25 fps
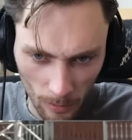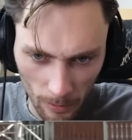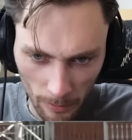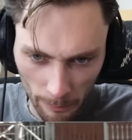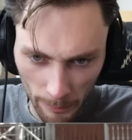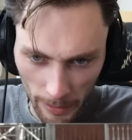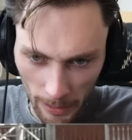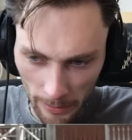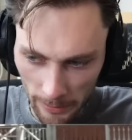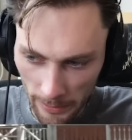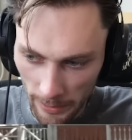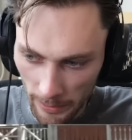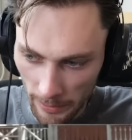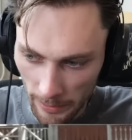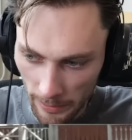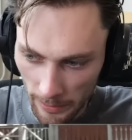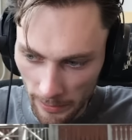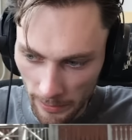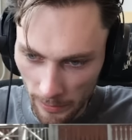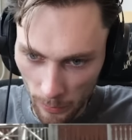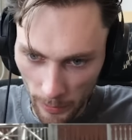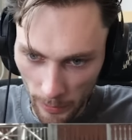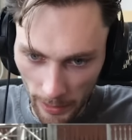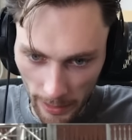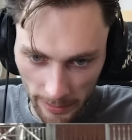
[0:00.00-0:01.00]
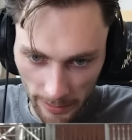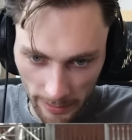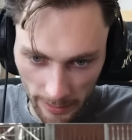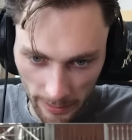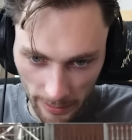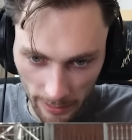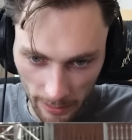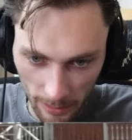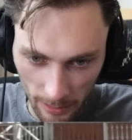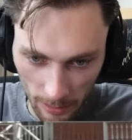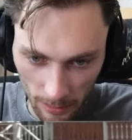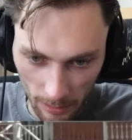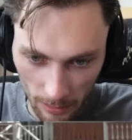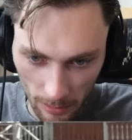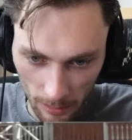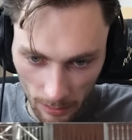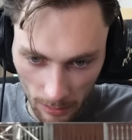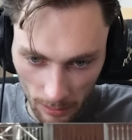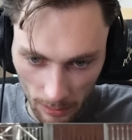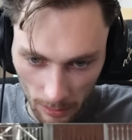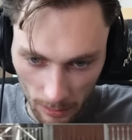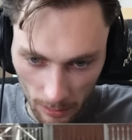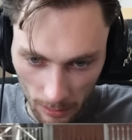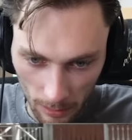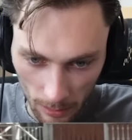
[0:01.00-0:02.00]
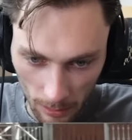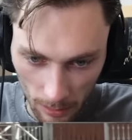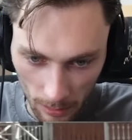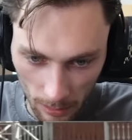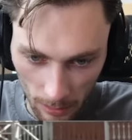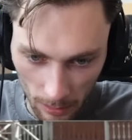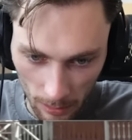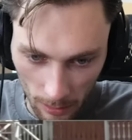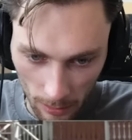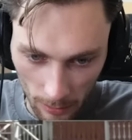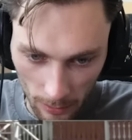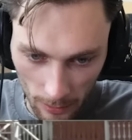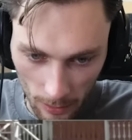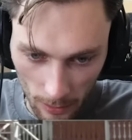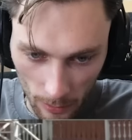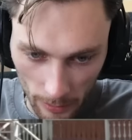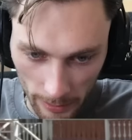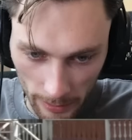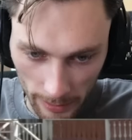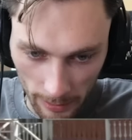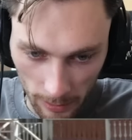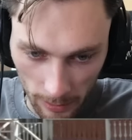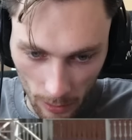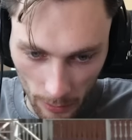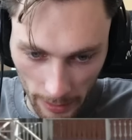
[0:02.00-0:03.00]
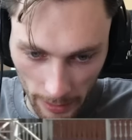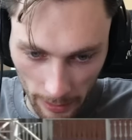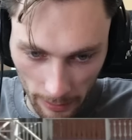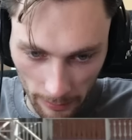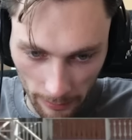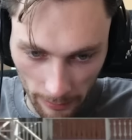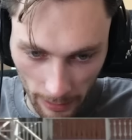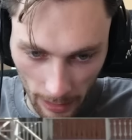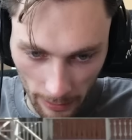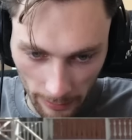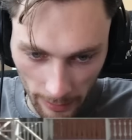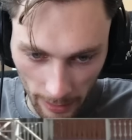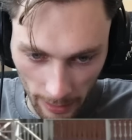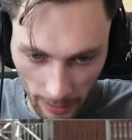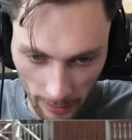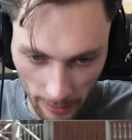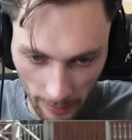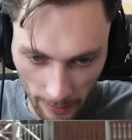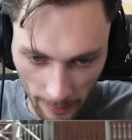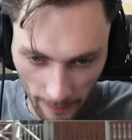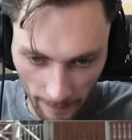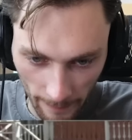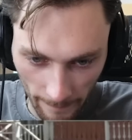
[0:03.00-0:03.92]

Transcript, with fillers: Mountains west. Yo, is this Loki the 5k?